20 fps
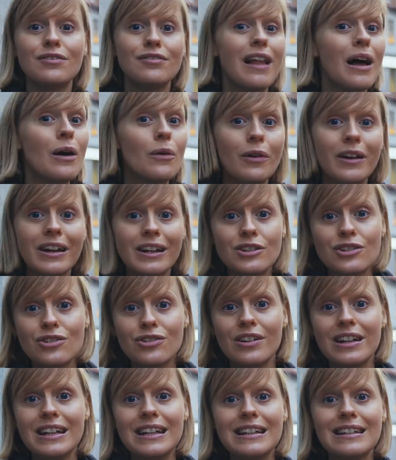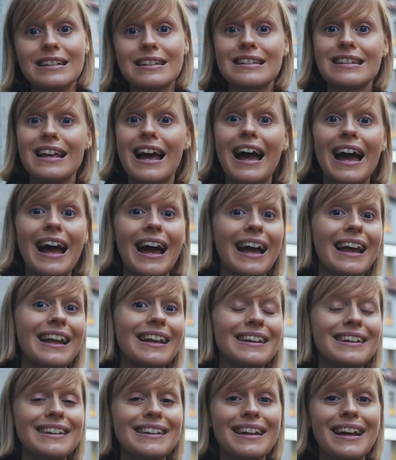flowering trees
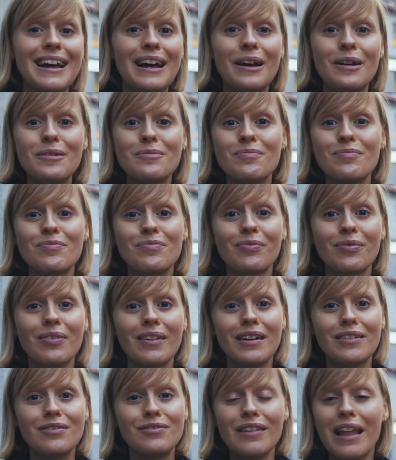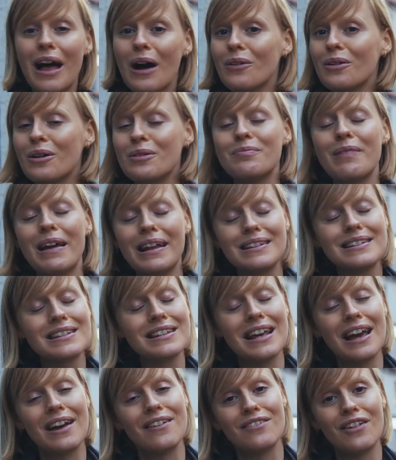and flower beds
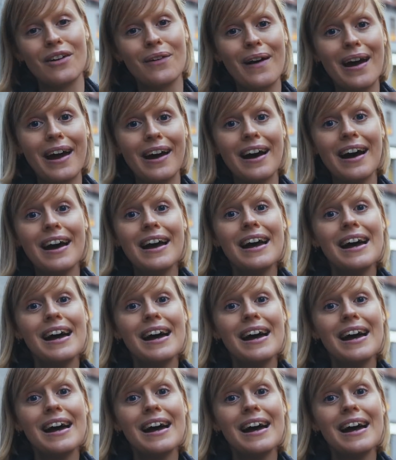everywhere.